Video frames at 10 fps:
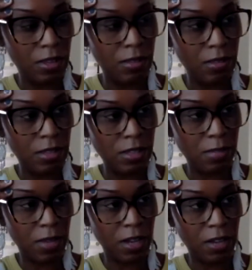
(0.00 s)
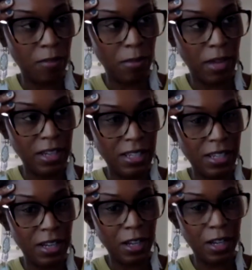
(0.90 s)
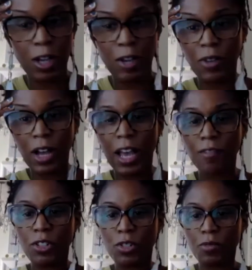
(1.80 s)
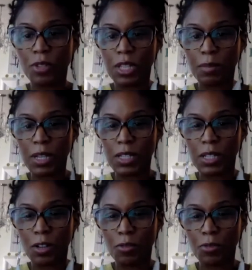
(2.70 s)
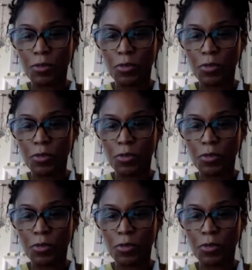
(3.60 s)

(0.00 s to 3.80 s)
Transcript: this kind of mindset of I have to do everything myself.